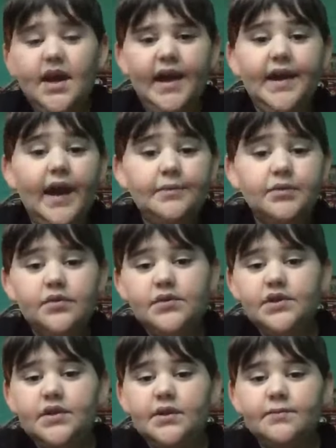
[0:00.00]
And I'm
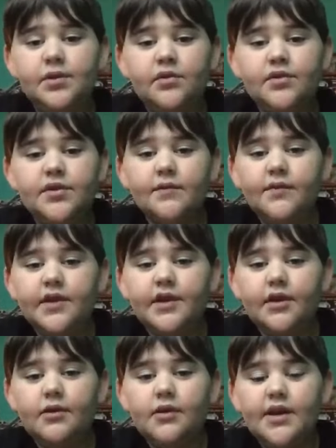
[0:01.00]
going to post a
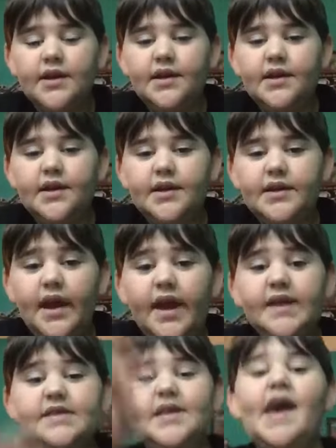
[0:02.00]
video in
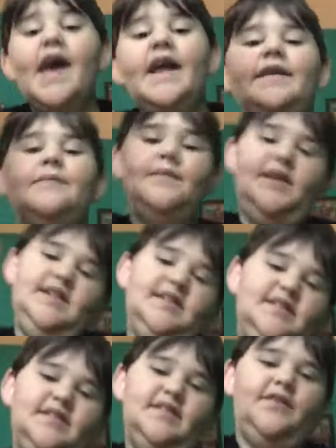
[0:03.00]
10
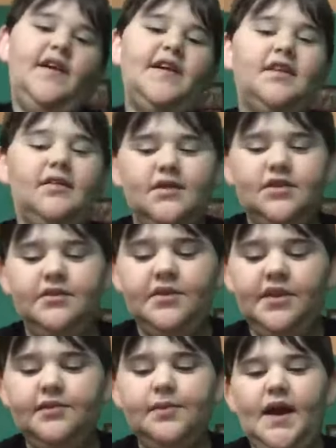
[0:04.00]
minutes if I don't do
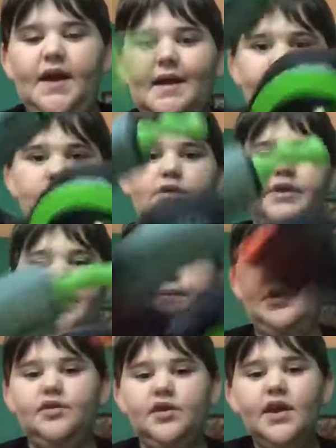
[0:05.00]
this, but I am going to
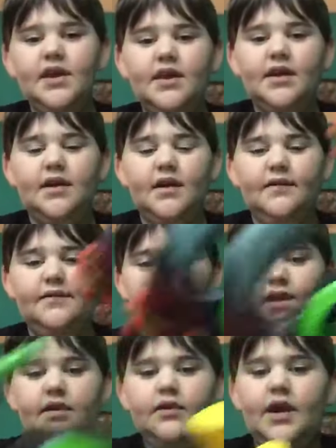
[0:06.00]
post a
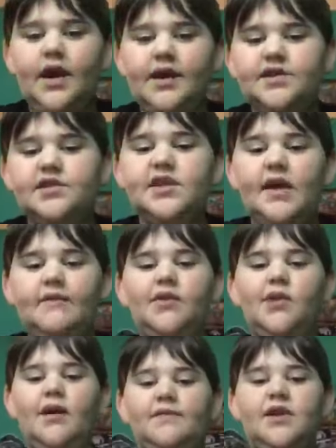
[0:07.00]
video. I just have a
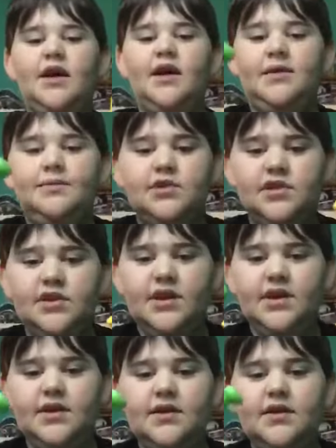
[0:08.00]
lot of time
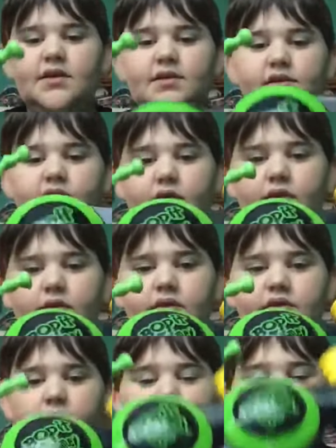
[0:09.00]
today, so
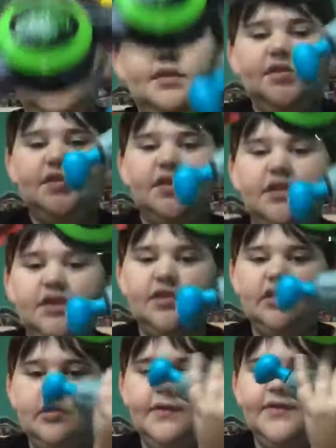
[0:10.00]
don't get used to
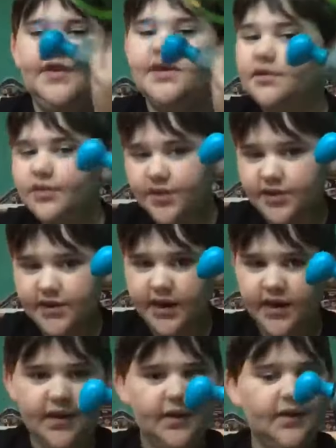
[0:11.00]
this two videos a
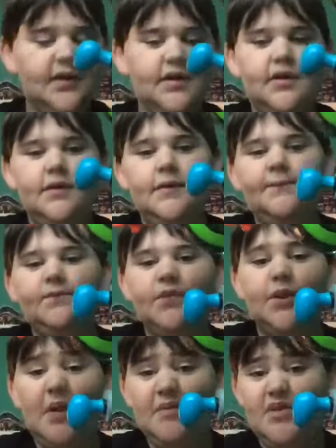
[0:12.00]
day.
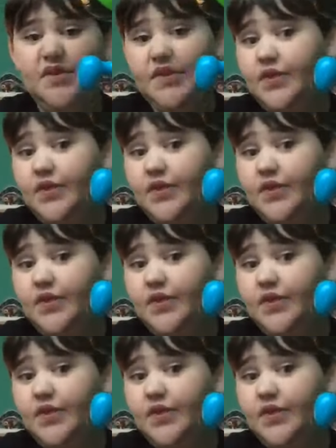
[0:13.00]
Maybe